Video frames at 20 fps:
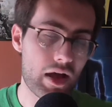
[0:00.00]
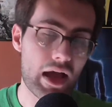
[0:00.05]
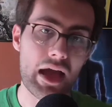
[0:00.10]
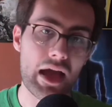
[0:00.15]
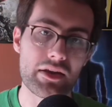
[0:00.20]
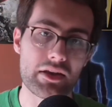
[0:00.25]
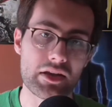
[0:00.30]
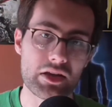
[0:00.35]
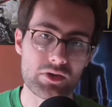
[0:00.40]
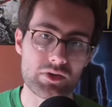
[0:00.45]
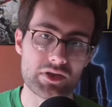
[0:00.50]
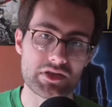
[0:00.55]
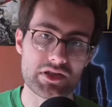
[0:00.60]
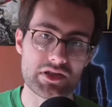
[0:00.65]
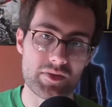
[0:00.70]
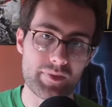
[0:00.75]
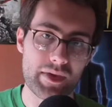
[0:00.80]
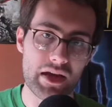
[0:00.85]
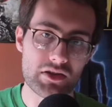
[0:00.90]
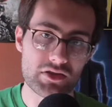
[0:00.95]
and it increases the
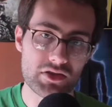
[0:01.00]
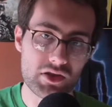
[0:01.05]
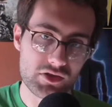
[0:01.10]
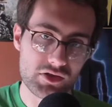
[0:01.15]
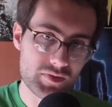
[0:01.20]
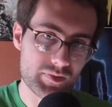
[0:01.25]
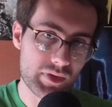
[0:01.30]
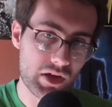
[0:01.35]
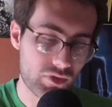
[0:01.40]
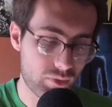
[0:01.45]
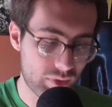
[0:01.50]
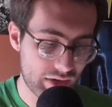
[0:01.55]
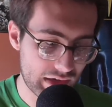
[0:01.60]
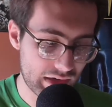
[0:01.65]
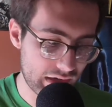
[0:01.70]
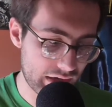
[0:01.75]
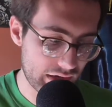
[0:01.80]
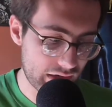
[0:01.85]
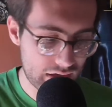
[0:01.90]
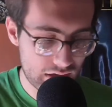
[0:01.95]
amount of total spells we can
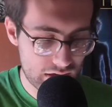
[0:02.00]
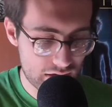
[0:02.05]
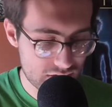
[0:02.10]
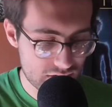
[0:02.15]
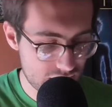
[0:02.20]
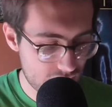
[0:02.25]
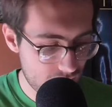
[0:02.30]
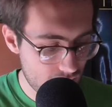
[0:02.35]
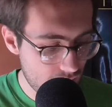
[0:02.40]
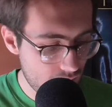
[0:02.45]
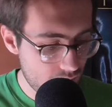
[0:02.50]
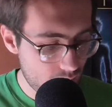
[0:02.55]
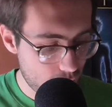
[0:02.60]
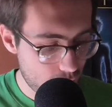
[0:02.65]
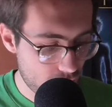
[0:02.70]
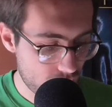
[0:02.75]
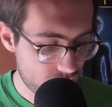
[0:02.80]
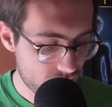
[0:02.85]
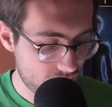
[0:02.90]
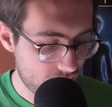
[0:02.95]
later cast. We
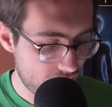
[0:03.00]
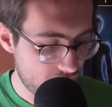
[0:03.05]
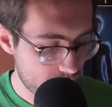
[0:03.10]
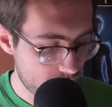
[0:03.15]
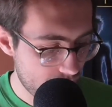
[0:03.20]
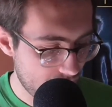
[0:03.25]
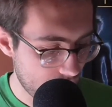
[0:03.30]
also have Mana